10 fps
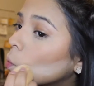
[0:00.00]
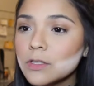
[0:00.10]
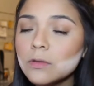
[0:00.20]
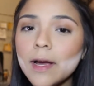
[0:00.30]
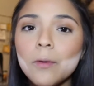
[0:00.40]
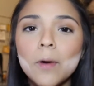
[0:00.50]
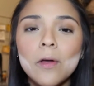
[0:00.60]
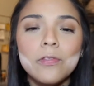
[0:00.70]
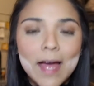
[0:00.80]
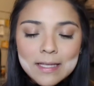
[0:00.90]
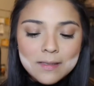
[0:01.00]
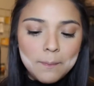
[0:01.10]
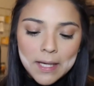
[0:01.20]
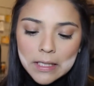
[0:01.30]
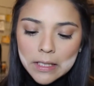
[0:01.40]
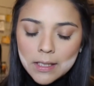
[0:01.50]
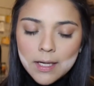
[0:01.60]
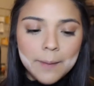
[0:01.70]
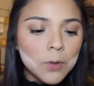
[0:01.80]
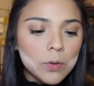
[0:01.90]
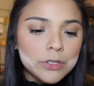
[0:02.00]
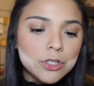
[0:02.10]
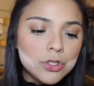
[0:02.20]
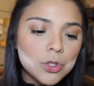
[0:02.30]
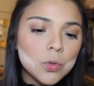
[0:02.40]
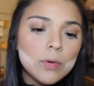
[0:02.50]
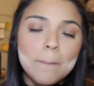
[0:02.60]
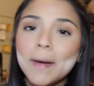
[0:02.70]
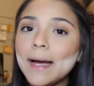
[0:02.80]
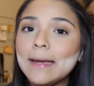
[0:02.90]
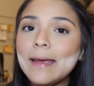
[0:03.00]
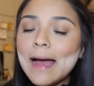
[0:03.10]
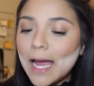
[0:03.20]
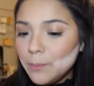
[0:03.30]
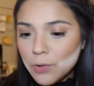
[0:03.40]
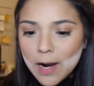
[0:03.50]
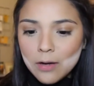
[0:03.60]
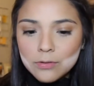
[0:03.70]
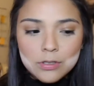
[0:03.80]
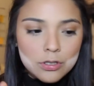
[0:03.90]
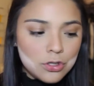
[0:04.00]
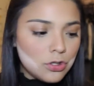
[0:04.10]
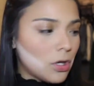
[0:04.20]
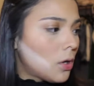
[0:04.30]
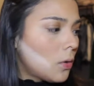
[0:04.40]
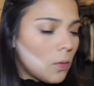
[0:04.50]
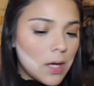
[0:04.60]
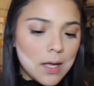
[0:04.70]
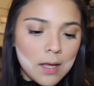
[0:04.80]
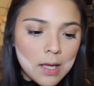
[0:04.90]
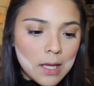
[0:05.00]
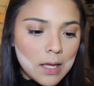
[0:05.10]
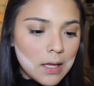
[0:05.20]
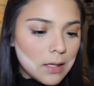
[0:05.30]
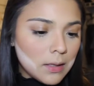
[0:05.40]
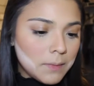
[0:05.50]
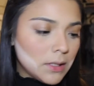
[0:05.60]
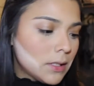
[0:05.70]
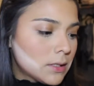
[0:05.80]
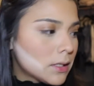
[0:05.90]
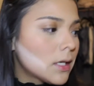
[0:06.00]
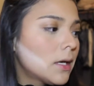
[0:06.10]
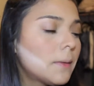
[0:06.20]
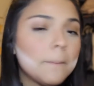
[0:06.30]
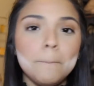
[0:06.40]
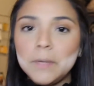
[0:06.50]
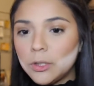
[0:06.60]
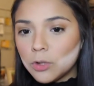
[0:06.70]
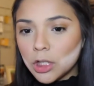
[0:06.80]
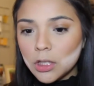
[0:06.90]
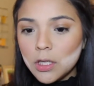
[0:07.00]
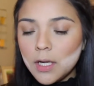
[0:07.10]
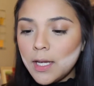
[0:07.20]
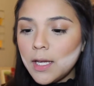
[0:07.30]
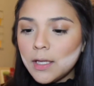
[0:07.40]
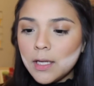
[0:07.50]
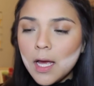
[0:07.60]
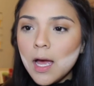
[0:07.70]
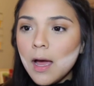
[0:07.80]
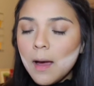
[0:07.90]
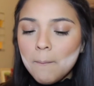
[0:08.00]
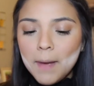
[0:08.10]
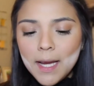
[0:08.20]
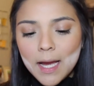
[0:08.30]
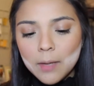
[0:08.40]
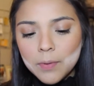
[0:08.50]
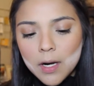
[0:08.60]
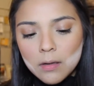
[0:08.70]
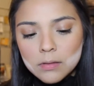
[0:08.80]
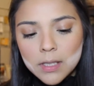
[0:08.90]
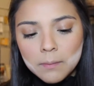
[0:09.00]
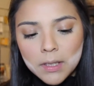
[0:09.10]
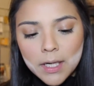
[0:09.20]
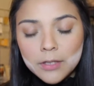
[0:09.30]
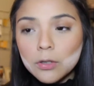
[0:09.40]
So now while that's baking, I'm going to do my eyebrows. So let me get a mirror. And my eyebrows, I mean, I